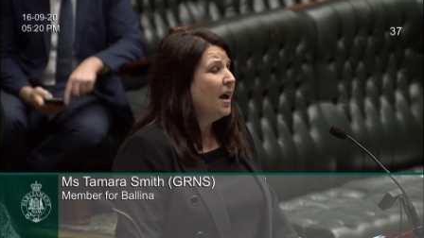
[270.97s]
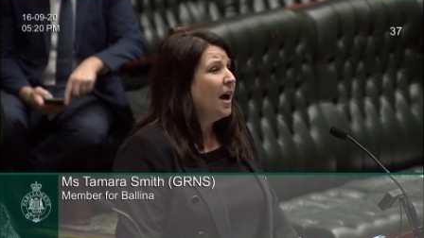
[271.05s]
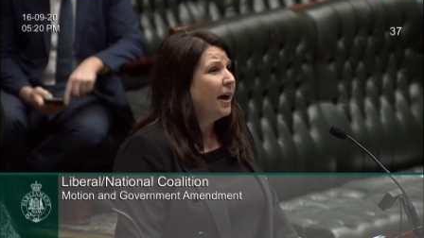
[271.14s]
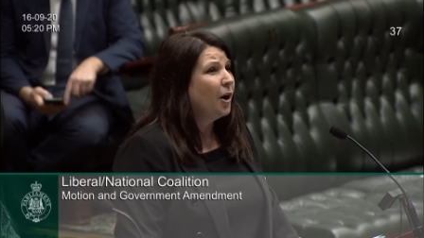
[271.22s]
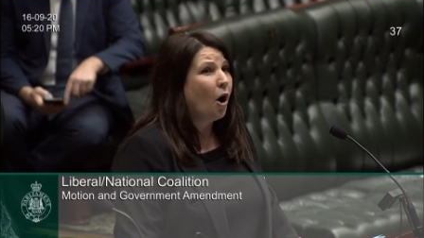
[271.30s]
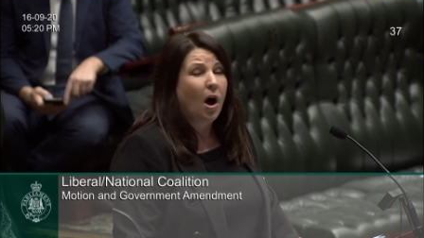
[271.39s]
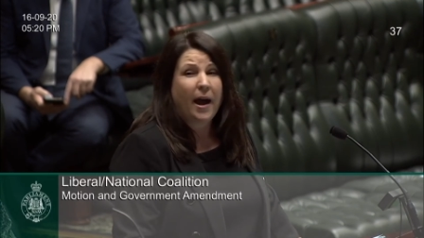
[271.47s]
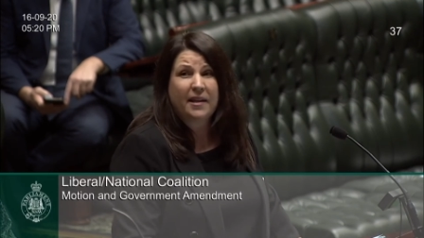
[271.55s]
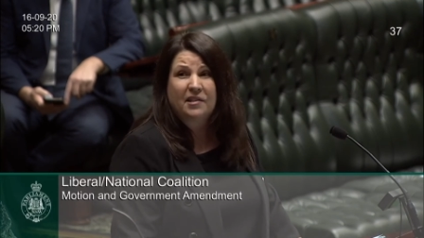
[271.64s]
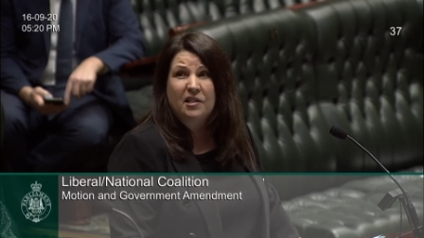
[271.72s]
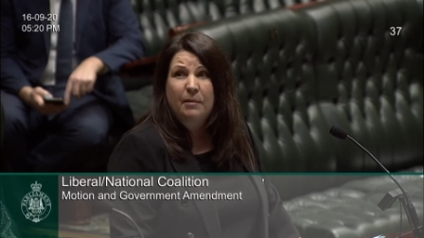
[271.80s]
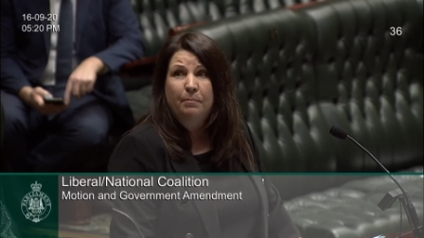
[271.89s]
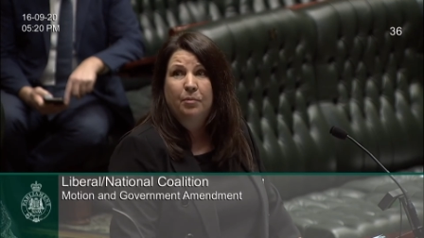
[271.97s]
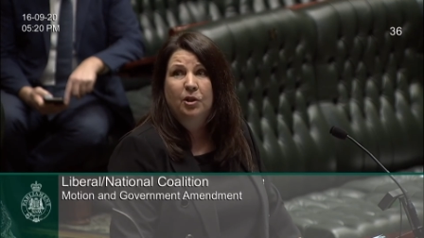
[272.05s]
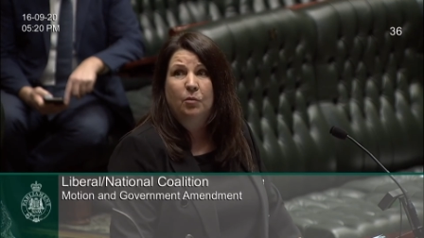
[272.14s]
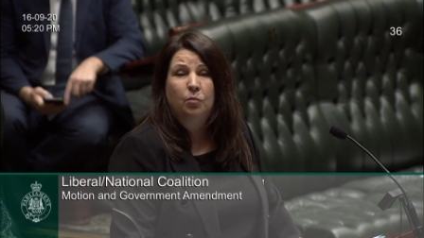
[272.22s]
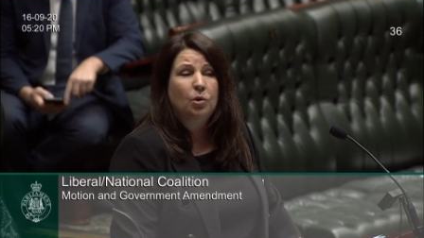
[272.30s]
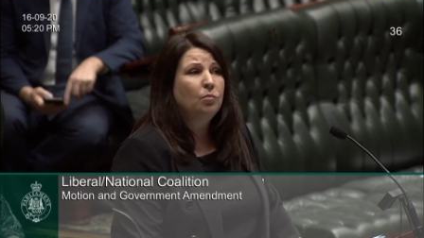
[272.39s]
And I simply
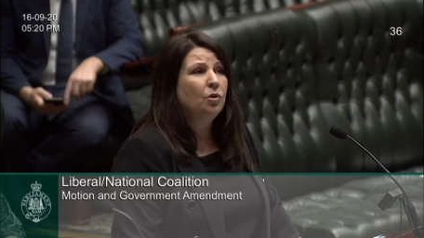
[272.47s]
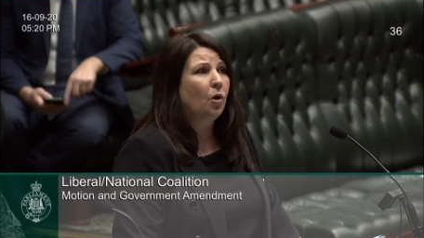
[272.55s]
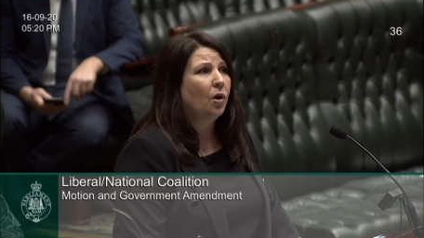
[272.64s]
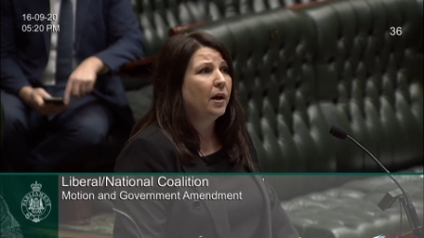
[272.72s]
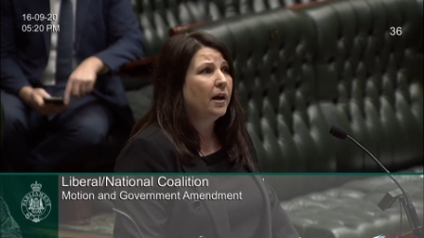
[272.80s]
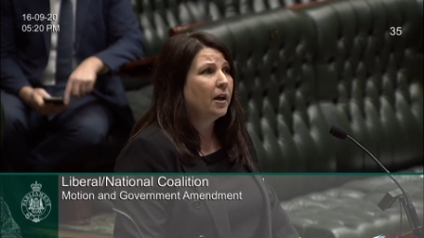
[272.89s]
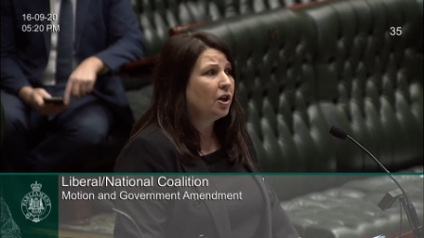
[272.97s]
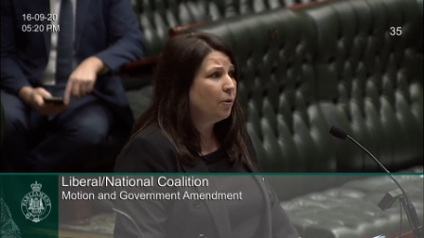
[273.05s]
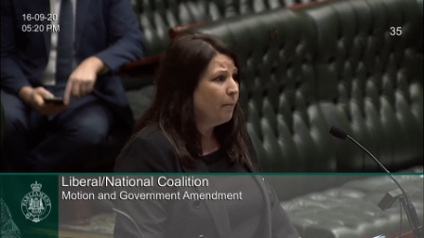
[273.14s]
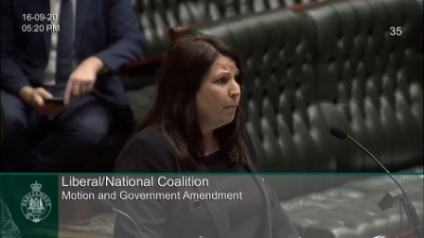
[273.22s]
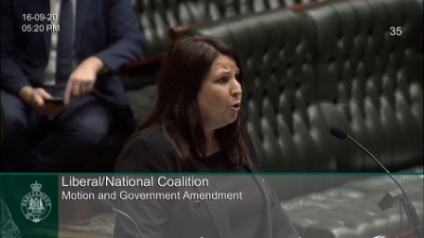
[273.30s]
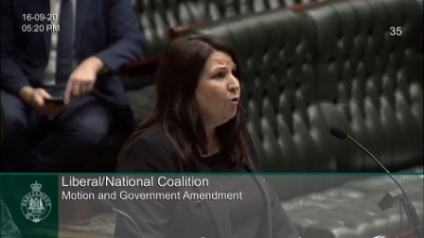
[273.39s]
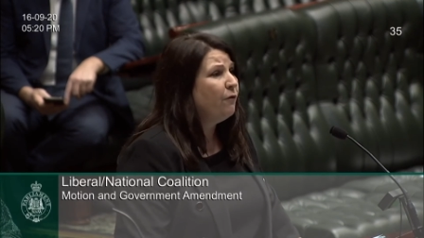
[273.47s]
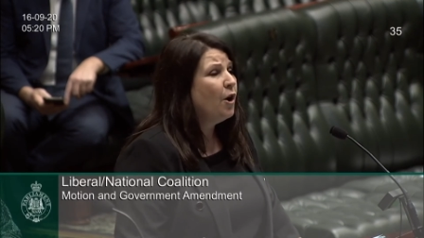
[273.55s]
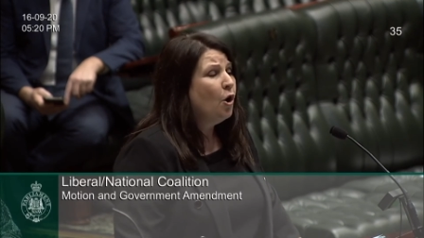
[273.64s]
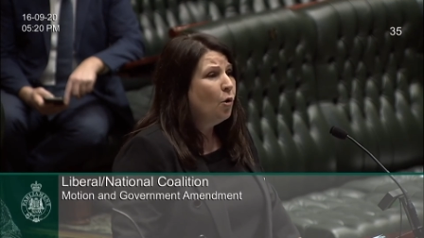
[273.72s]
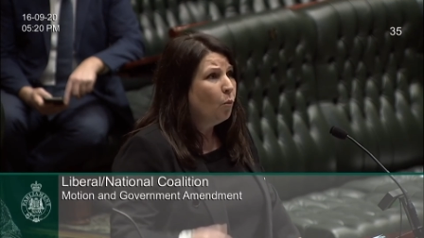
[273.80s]
will not move.